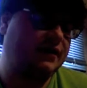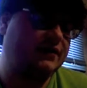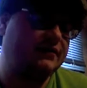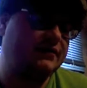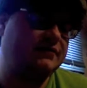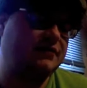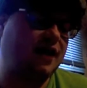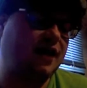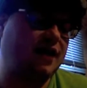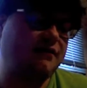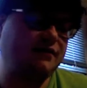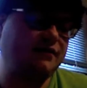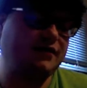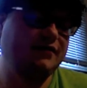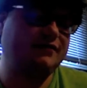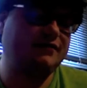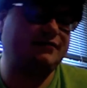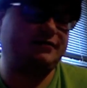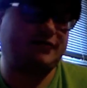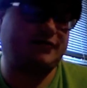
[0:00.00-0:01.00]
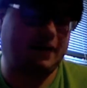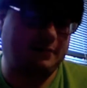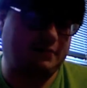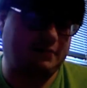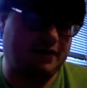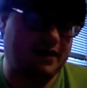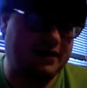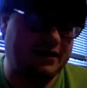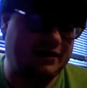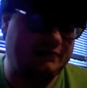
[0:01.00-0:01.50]
John feels
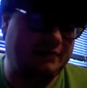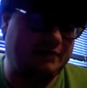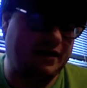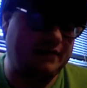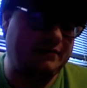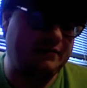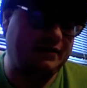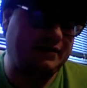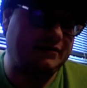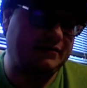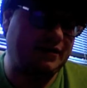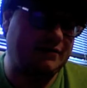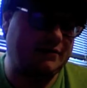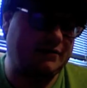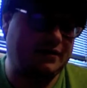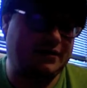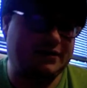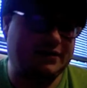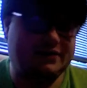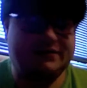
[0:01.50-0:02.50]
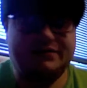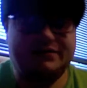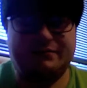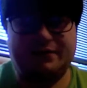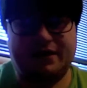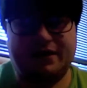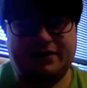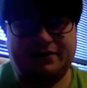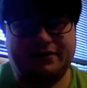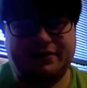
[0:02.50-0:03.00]
liberated by being nominated,
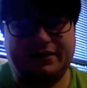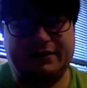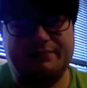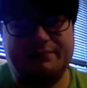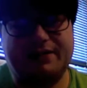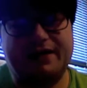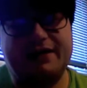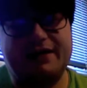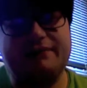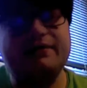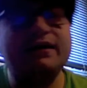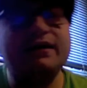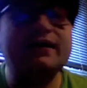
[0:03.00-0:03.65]
apparently, but